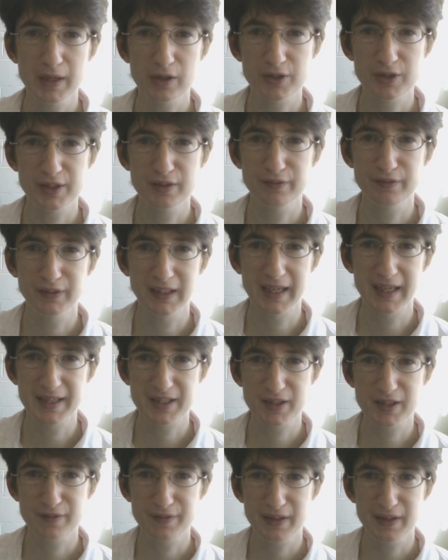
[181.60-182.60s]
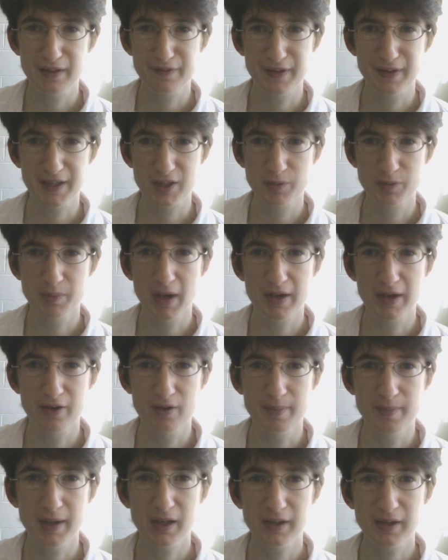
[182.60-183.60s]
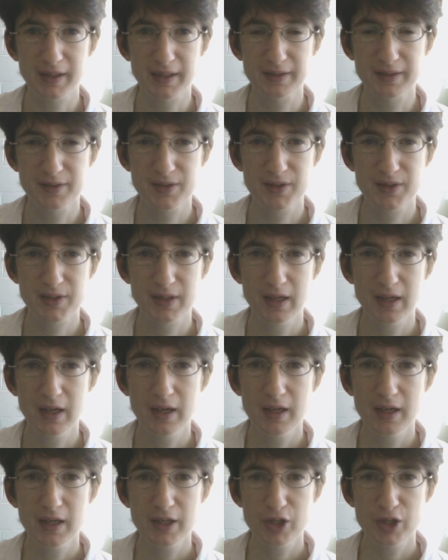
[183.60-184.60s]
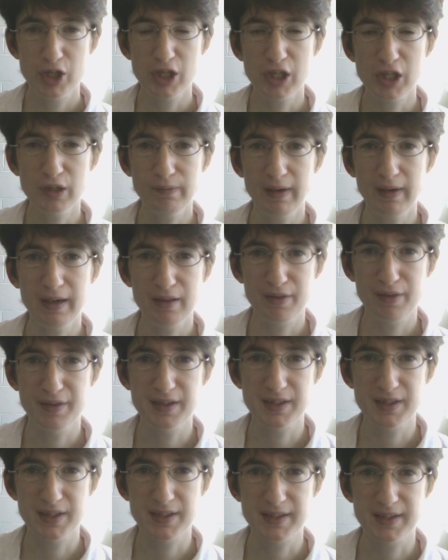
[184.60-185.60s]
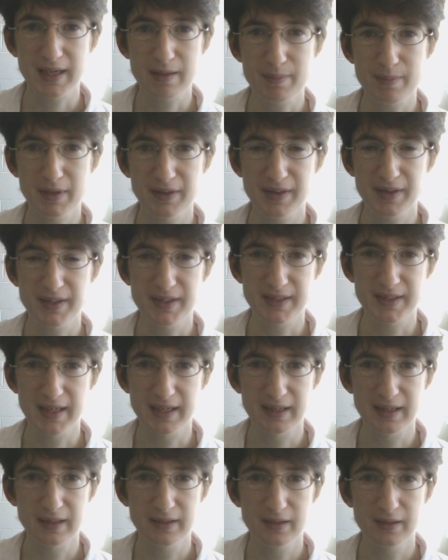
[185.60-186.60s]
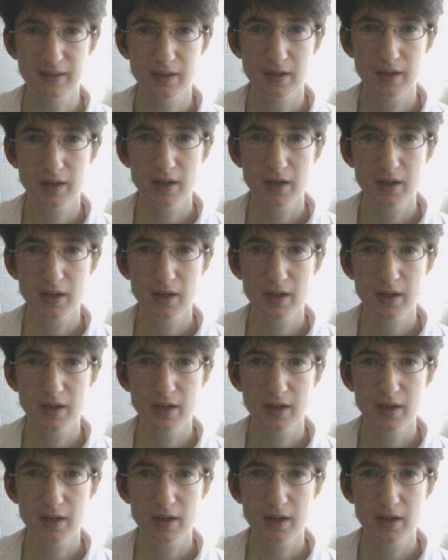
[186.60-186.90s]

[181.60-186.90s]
Puritan philosophy affects modern Americans, she could write a thesis statement that stated,